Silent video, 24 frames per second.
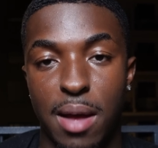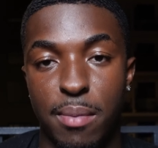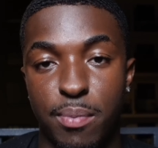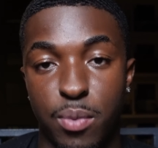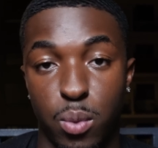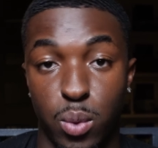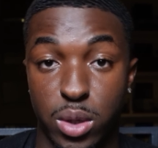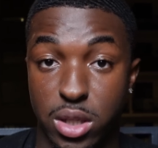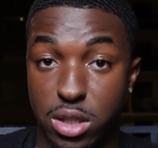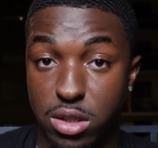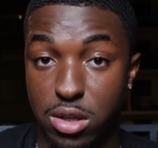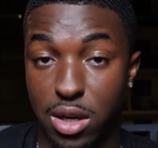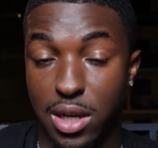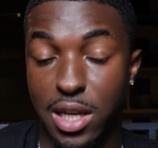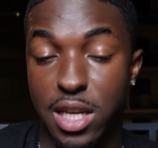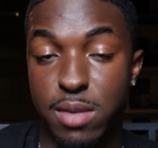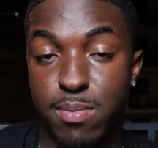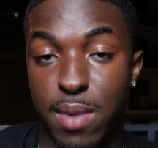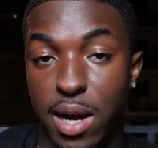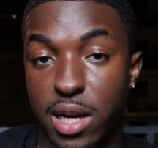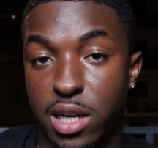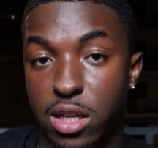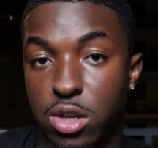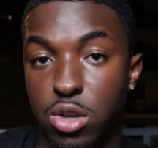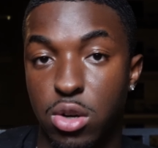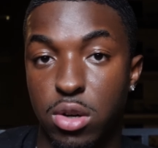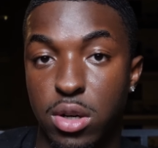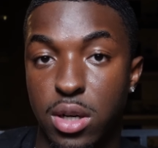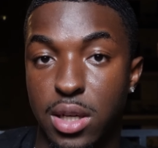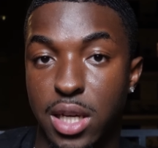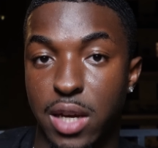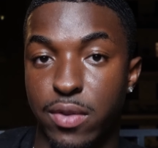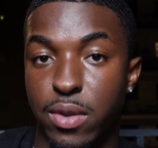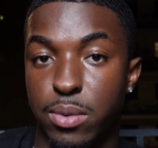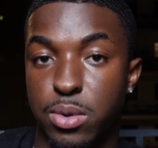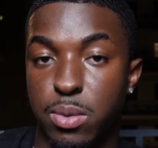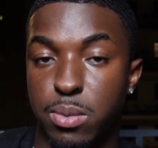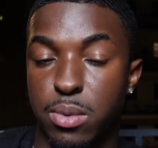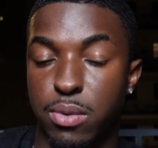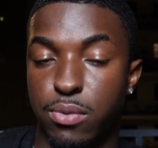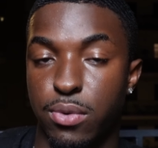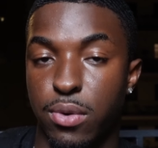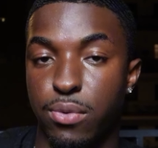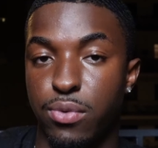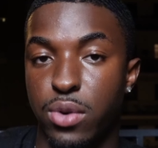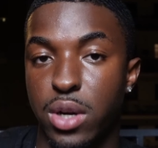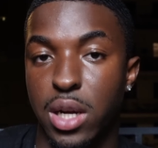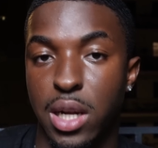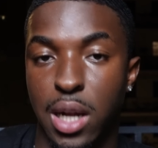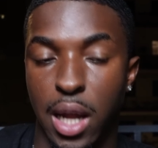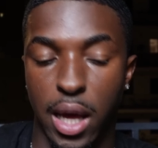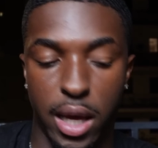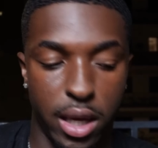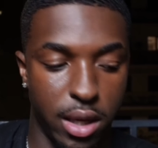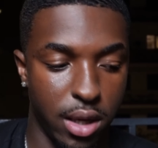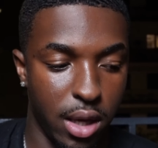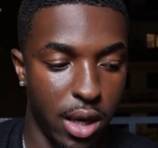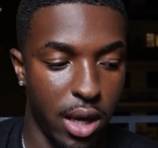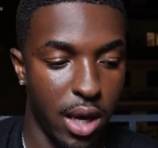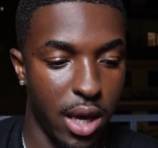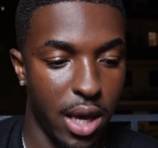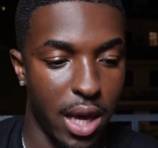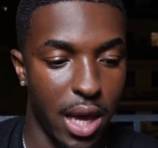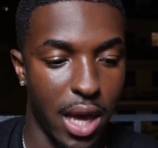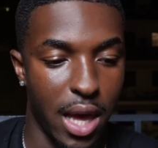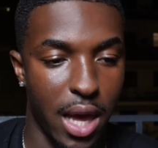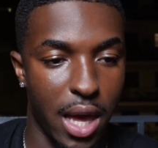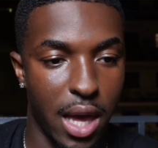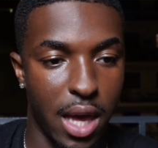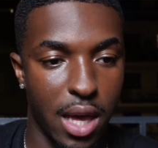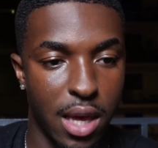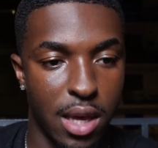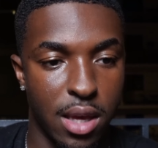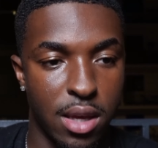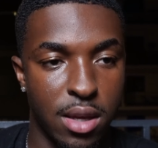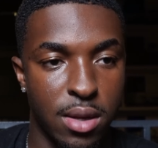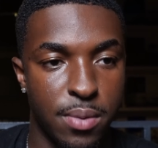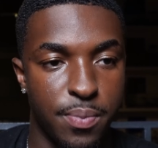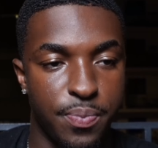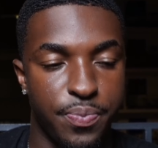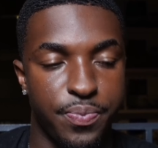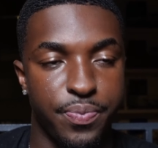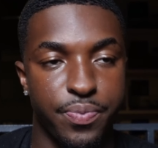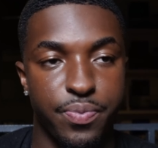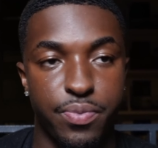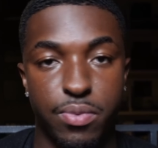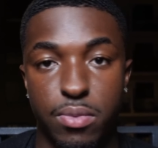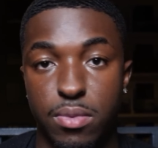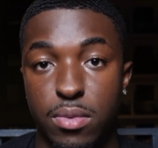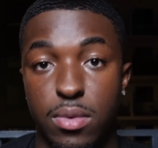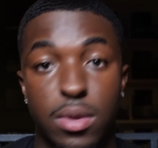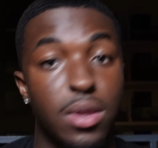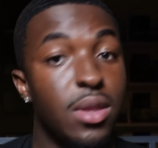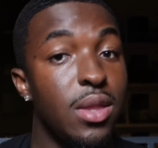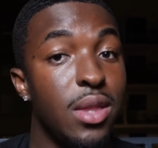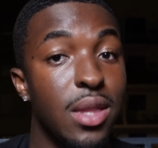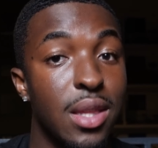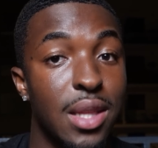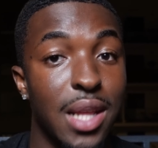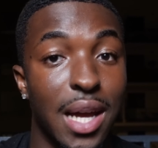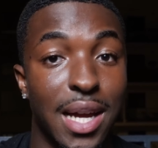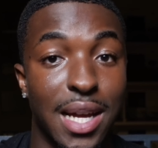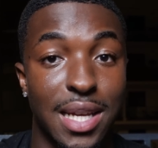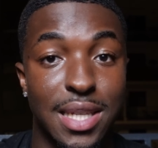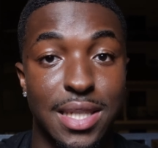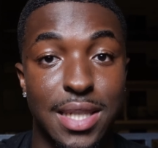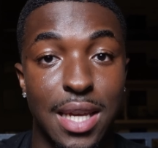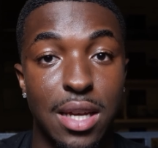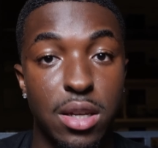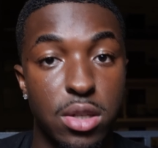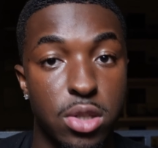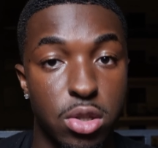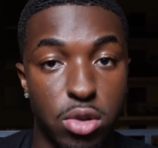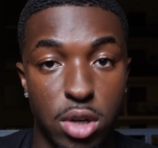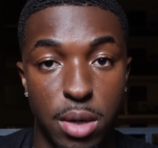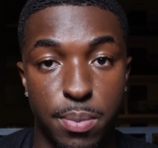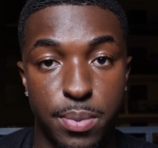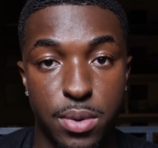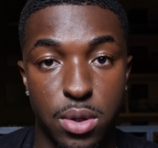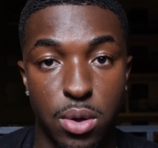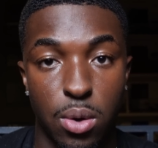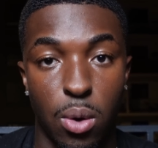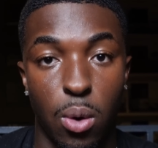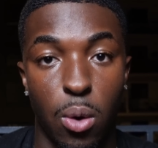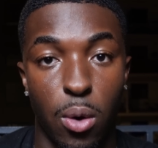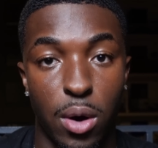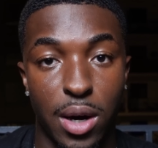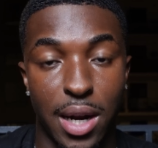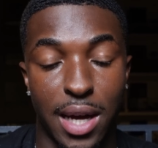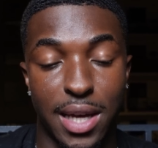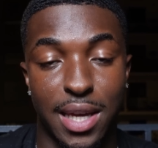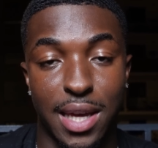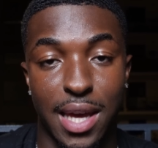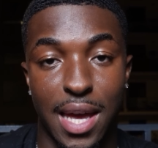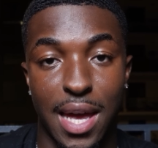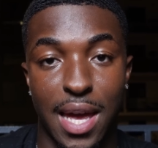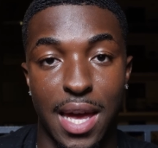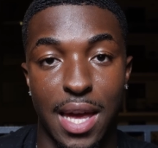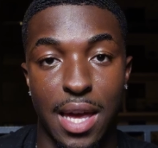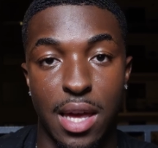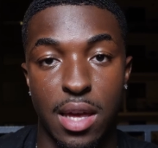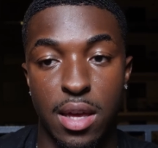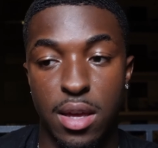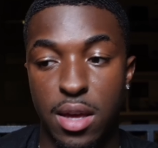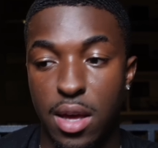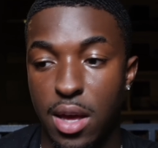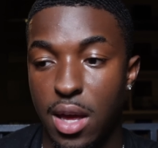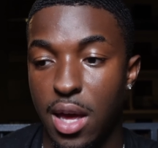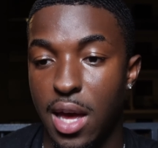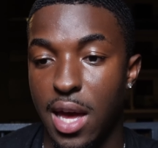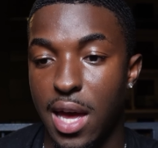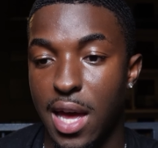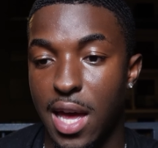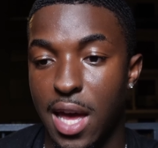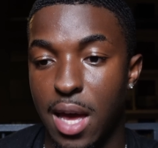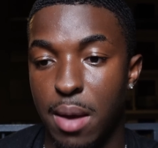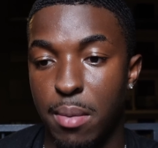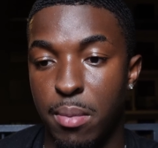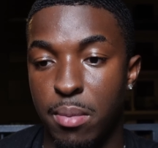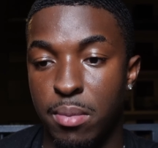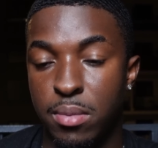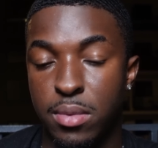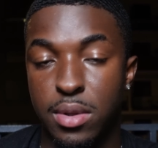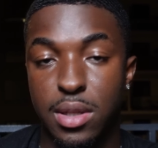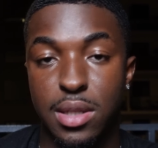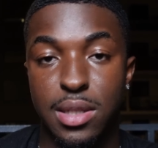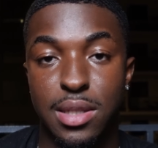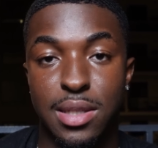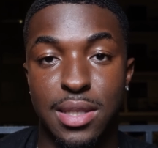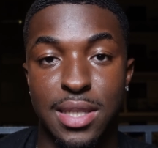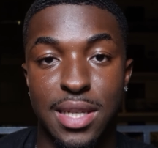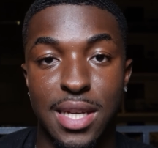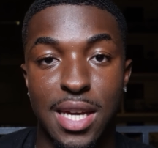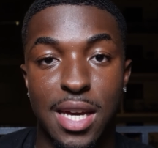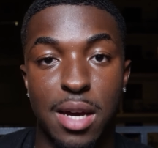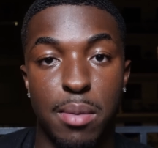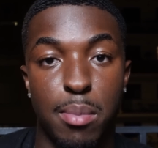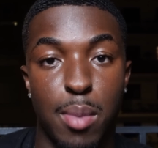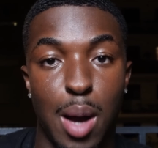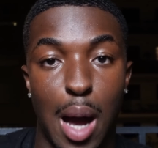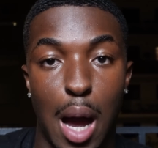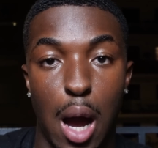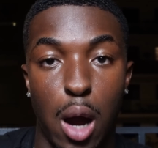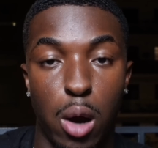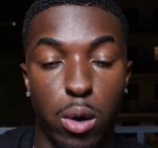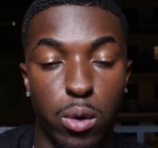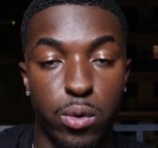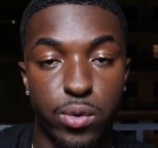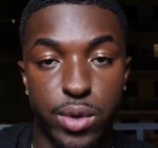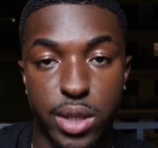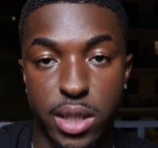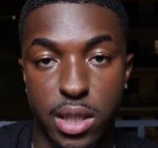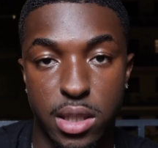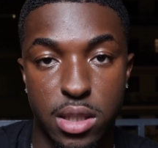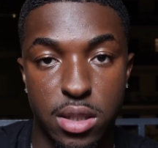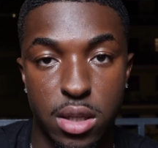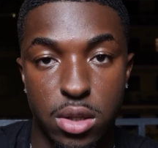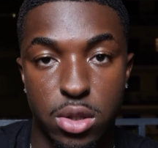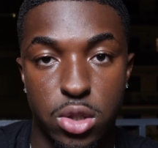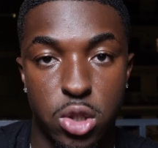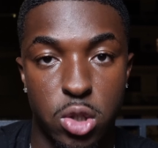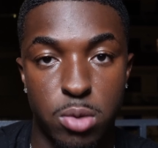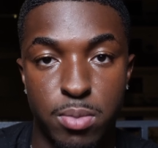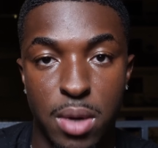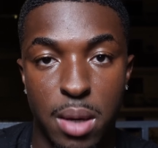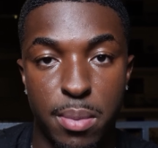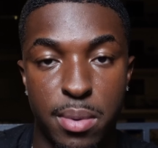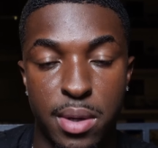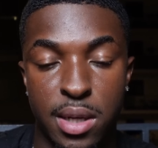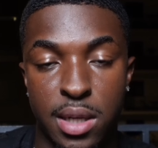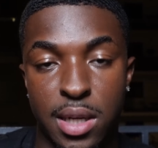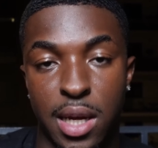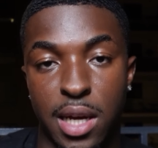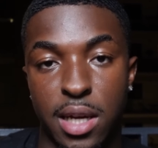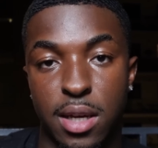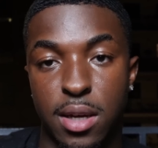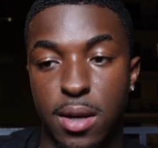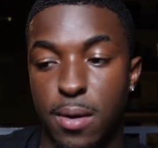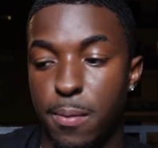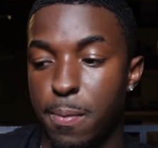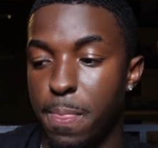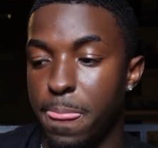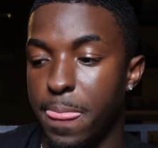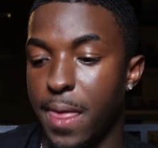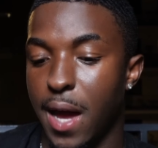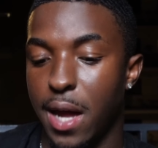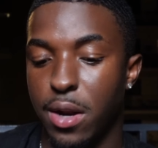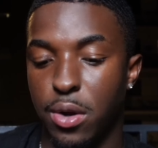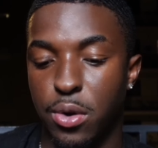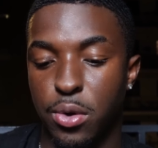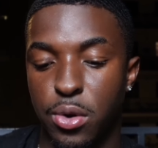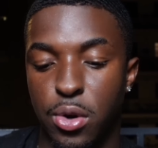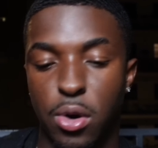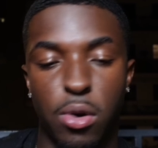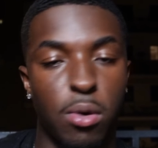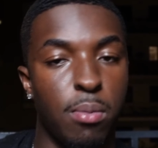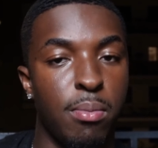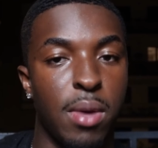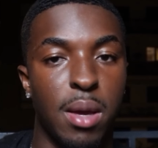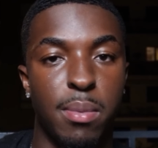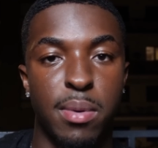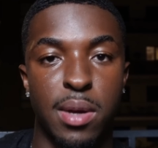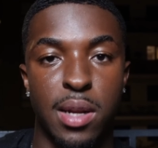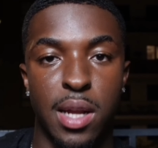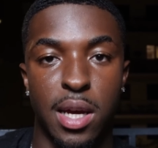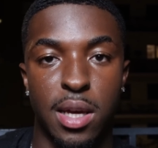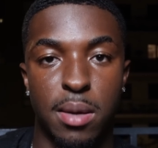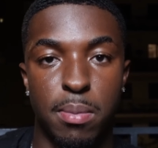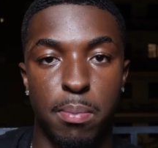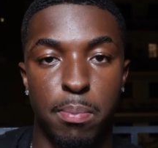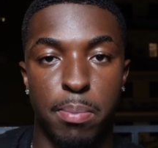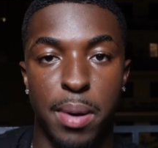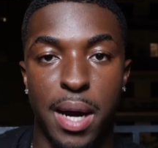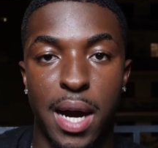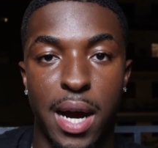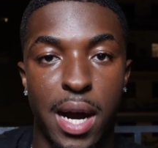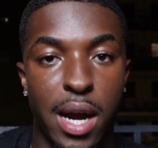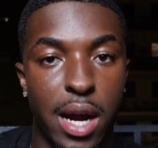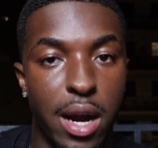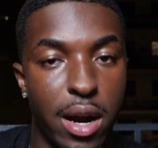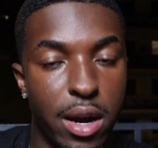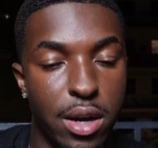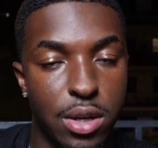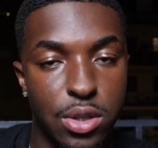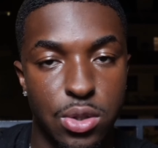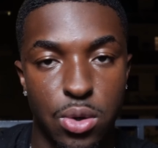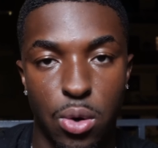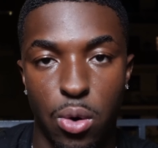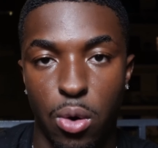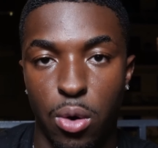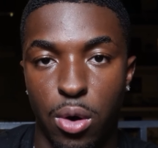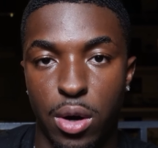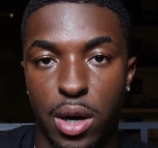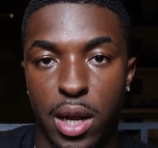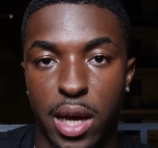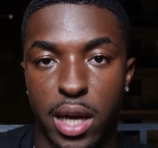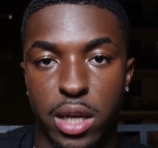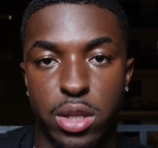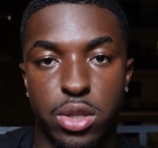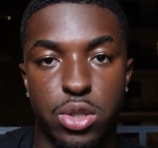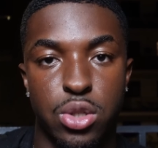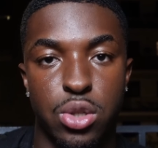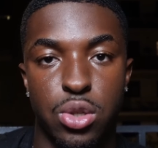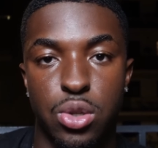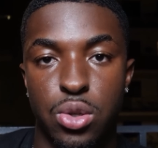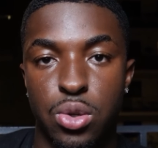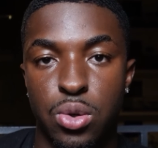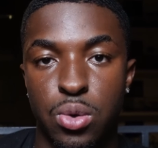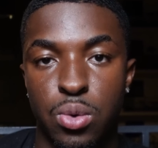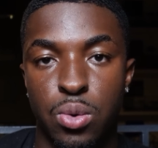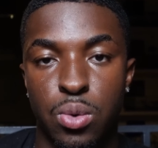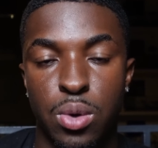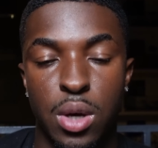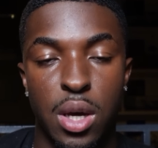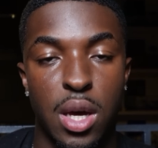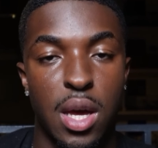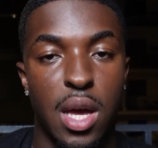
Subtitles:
which is your lead magnet. You're going to give them something for free, like a sales script, or like a DM outreach to maybe like, I don't know, maybe like bars, or like to